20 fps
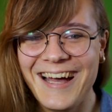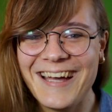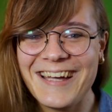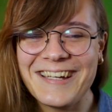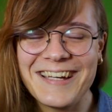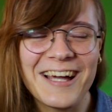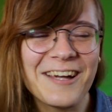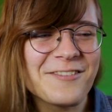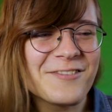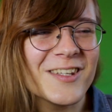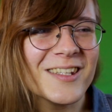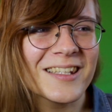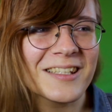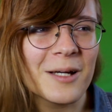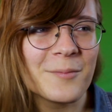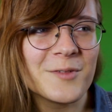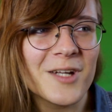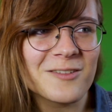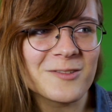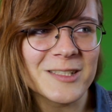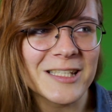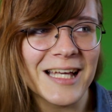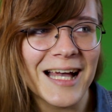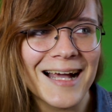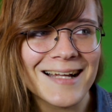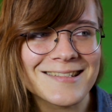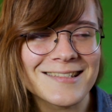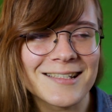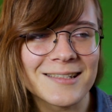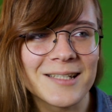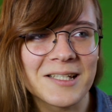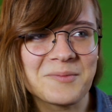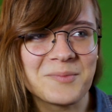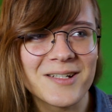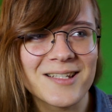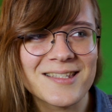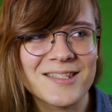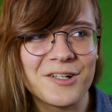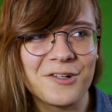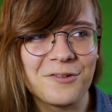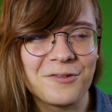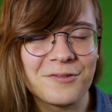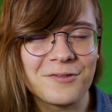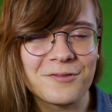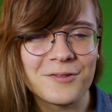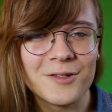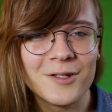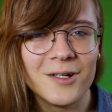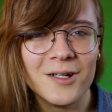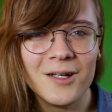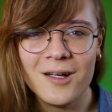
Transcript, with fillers: I, I feel like I'm not really acting like myself